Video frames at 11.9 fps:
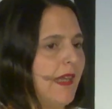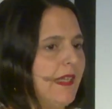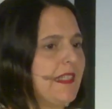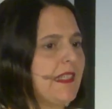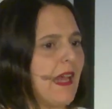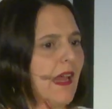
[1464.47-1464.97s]

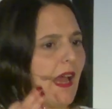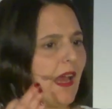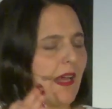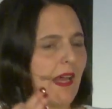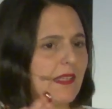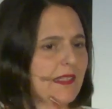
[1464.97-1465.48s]
And
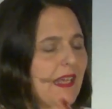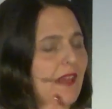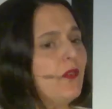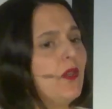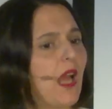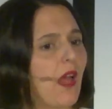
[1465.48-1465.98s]
as
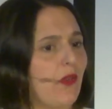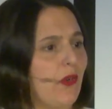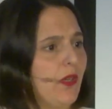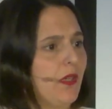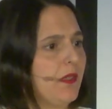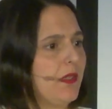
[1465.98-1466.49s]
every
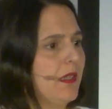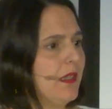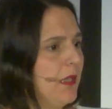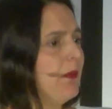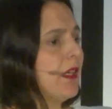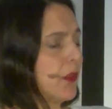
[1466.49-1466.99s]
other
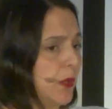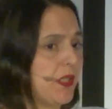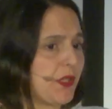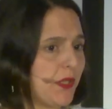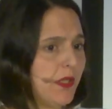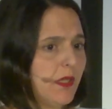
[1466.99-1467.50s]
living
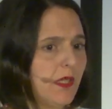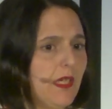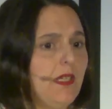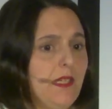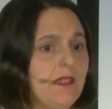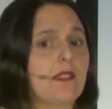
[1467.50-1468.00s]
creature,
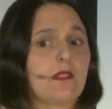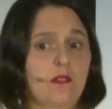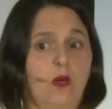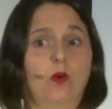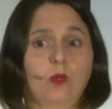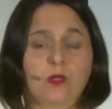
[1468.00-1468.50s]
it needs a
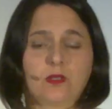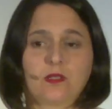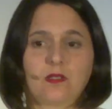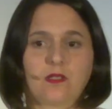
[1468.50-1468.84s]
soul.